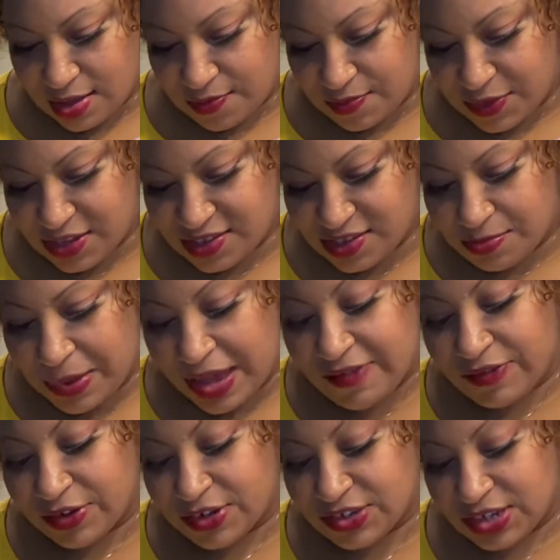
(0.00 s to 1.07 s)
This is my
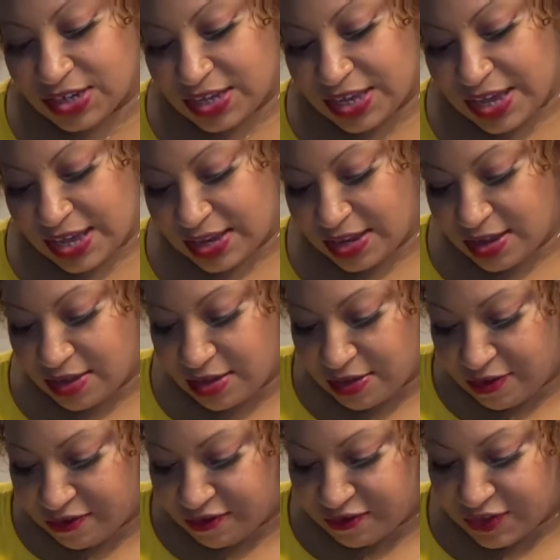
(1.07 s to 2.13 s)
version again
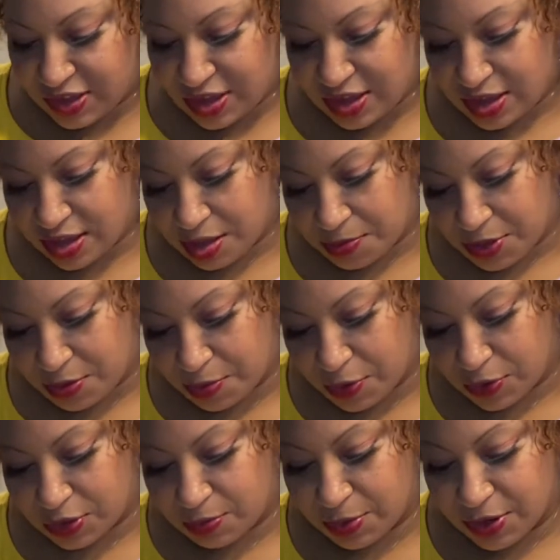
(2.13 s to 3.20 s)
of the
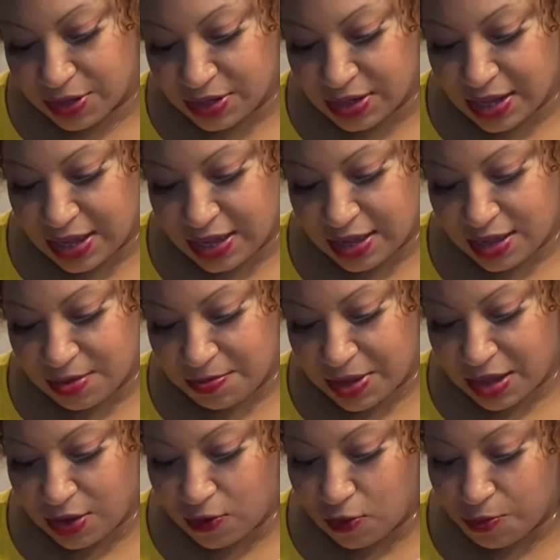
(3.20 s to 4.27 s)
powder bun. I
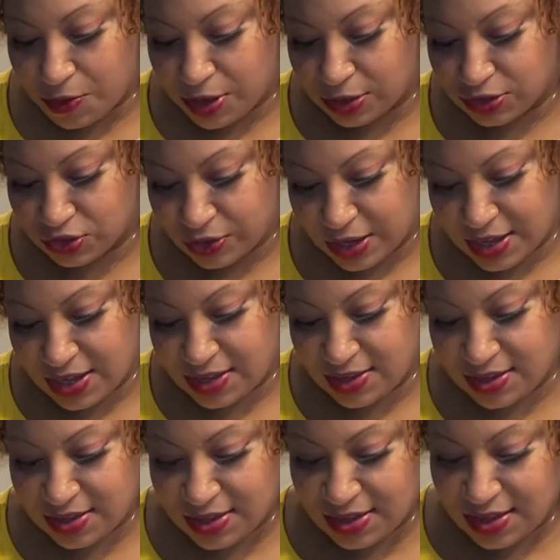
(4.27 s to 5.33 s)
hope y'all try it.
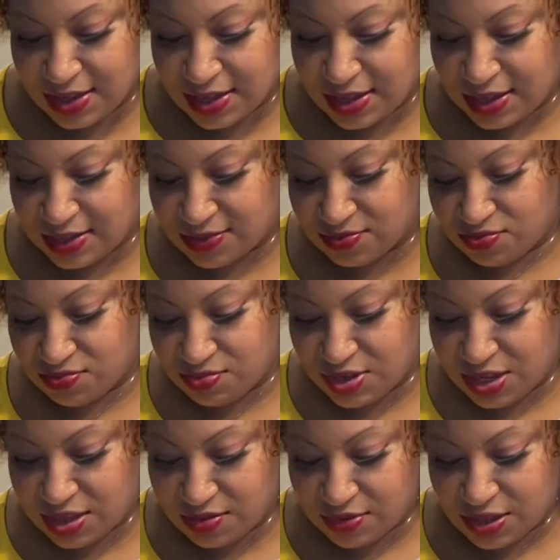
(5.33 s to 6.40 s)
It's
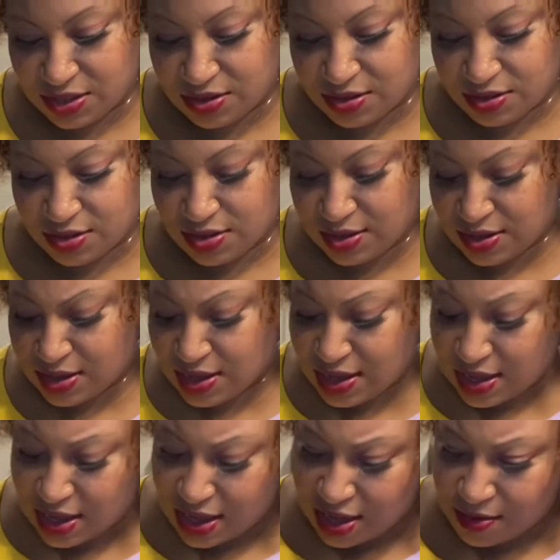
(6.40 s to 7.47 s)
really, really good.
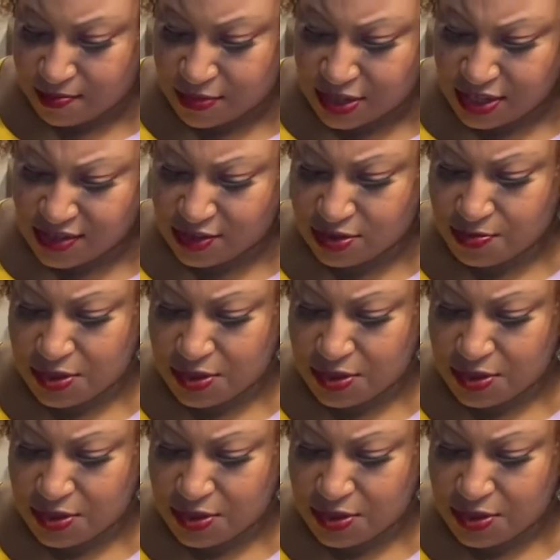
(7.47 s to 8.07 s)
This could be